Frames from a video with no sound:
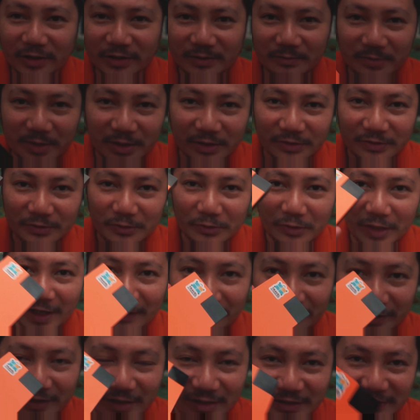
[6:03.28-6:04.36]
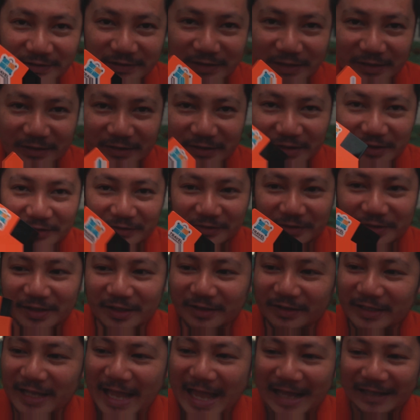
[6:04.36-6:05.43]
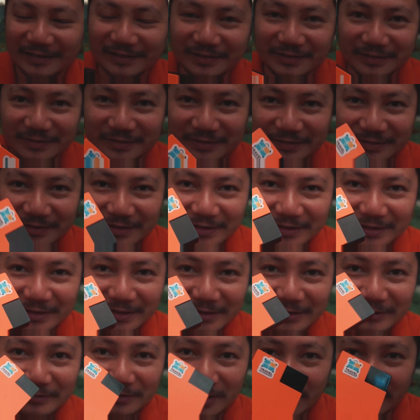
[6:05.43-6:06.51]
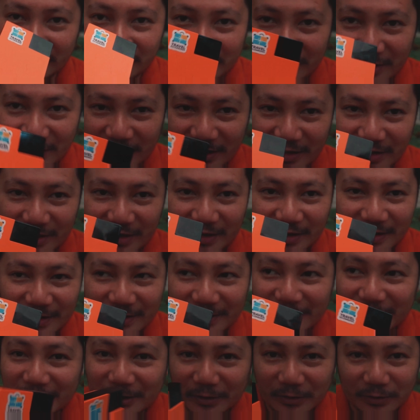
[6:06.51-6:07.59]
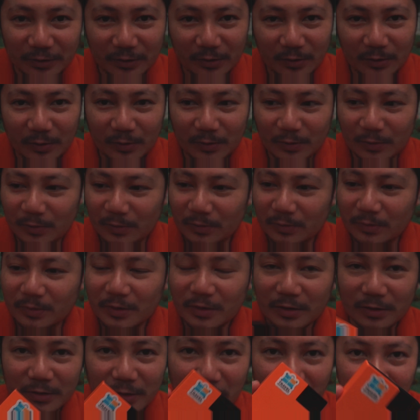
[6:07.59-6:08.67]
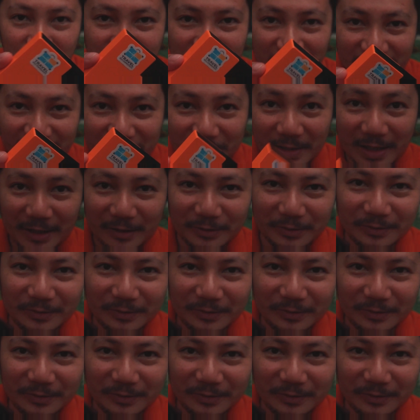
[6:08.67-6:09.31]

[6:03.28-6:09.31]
because you have instant internet access right here. So go check them out.